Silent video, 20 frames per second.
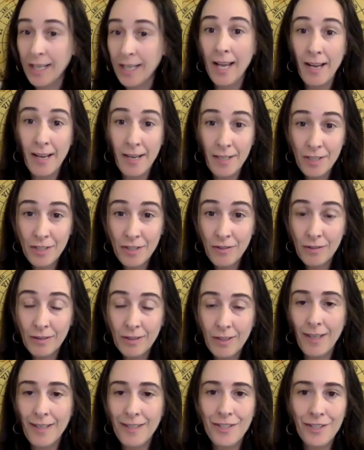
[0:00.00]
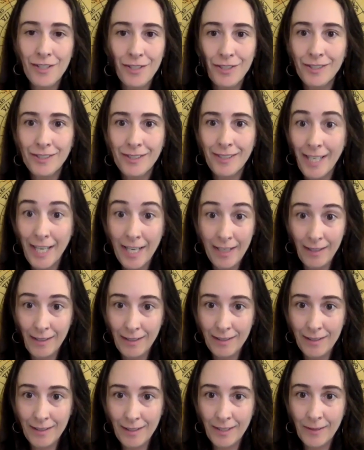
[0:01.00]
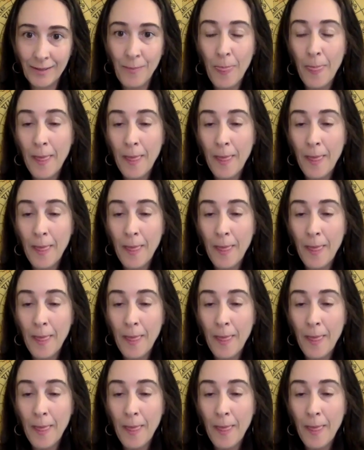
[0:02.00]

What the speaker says: astrological calendar